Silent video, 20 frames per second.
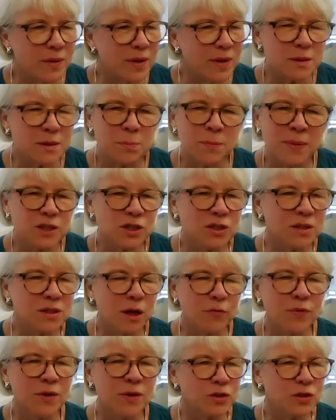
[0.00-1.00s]
as much
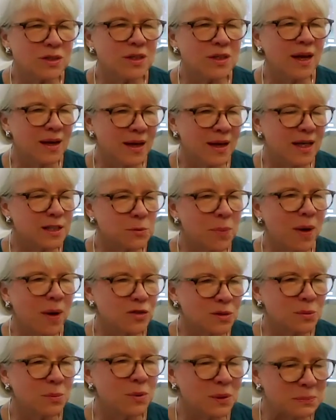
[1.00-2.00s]
self-understanding as
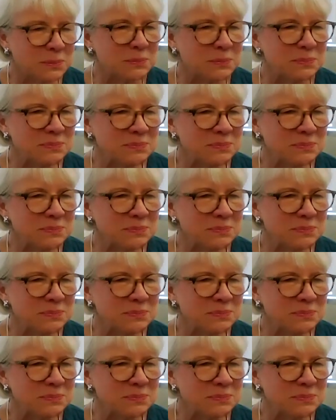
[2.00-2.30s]
possible.